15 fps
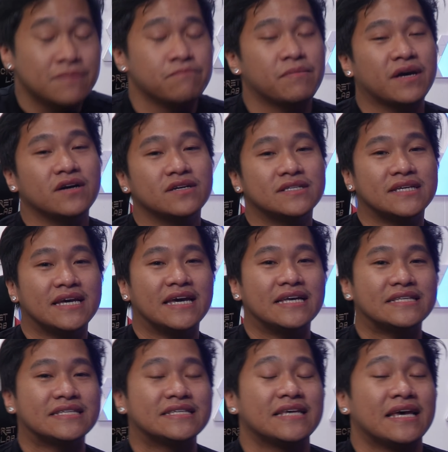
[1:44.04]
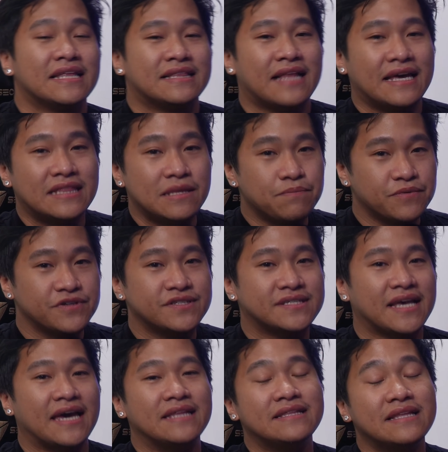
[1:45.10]
because it's
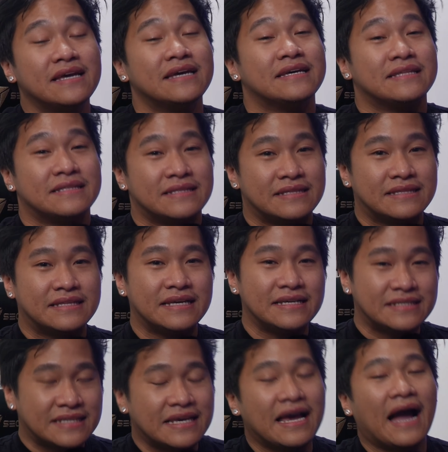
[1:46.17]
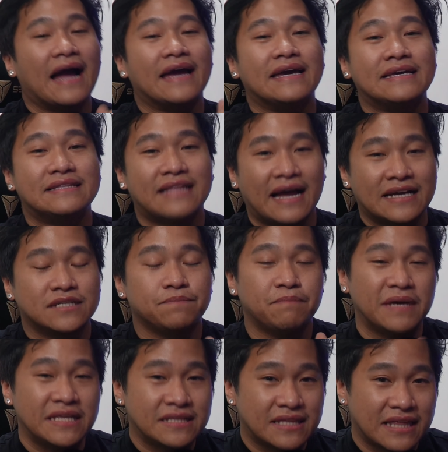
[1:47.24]
90%
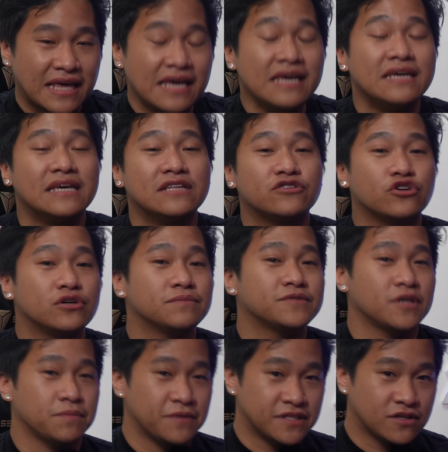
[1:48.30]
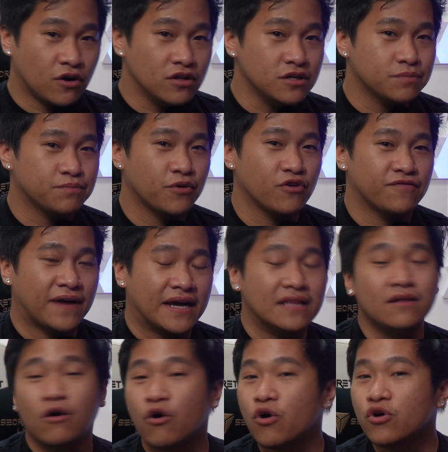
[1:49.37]
DCI-P3 in terms of its color
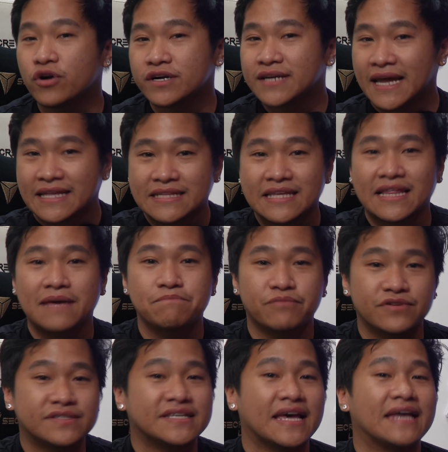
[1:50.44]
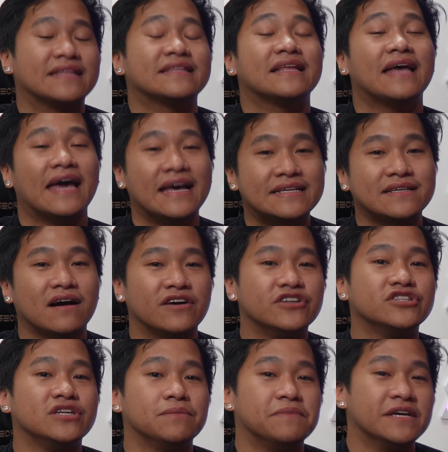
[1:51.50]
profile, or 99%
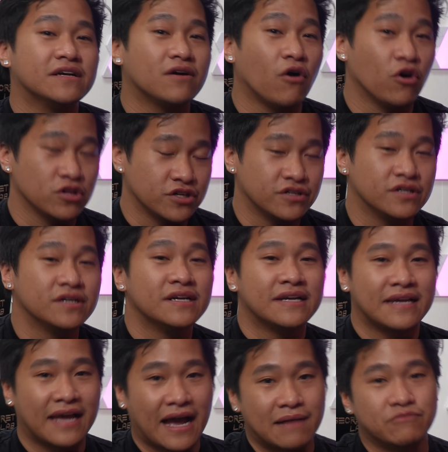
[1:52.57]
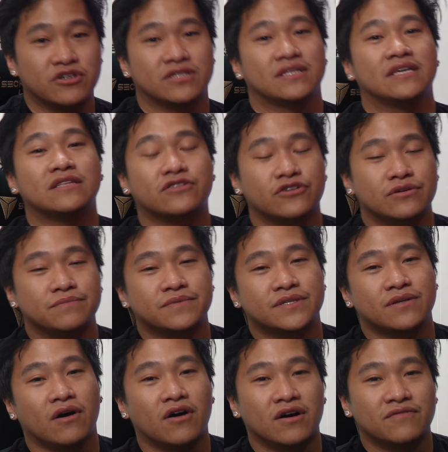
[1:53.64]
sRGB color gamut in terms
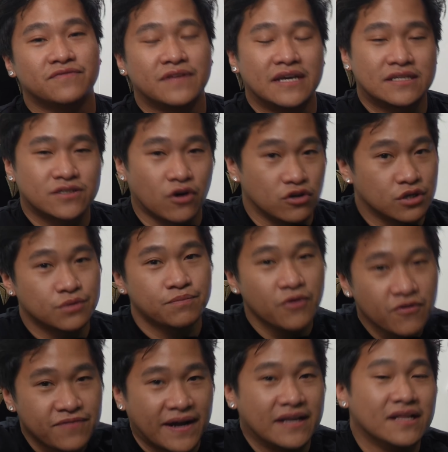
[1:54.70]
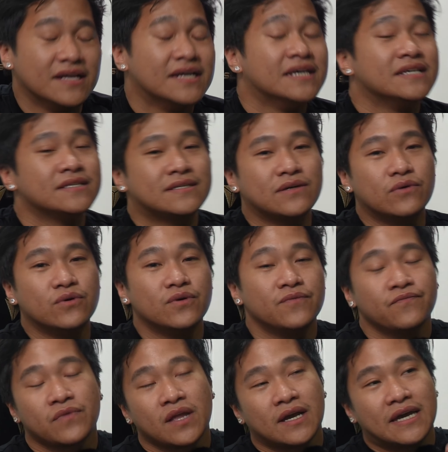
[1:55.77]
of its color profile. So
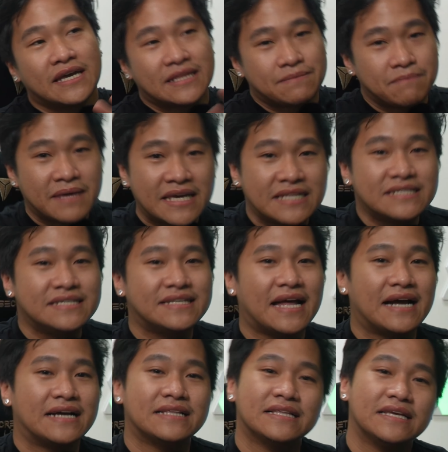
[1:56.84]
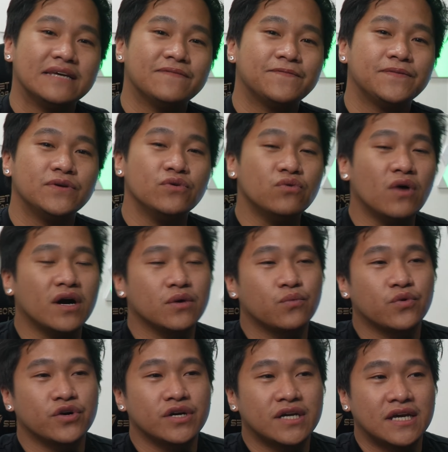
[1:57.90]
it means that if you are
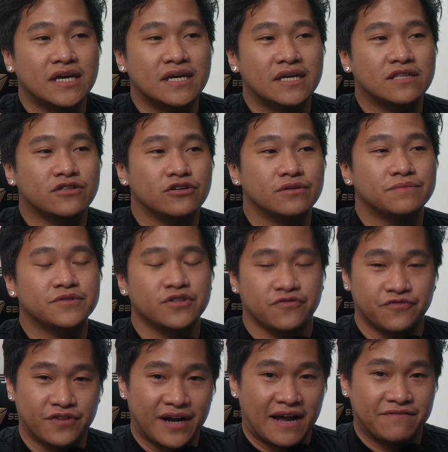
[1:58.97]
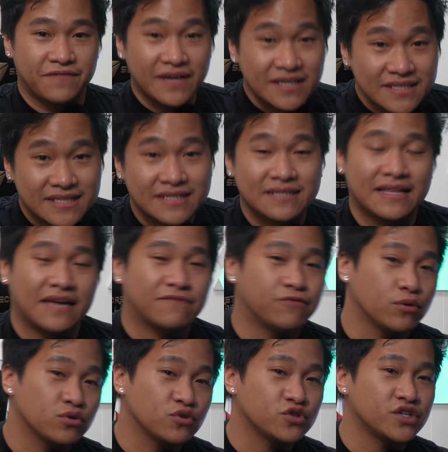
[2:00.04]
working in terms of graphics like
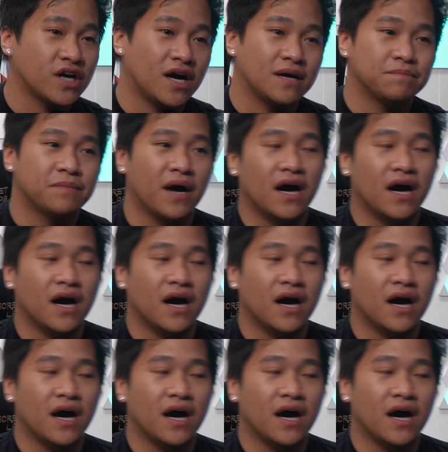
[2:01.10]
Photoshop,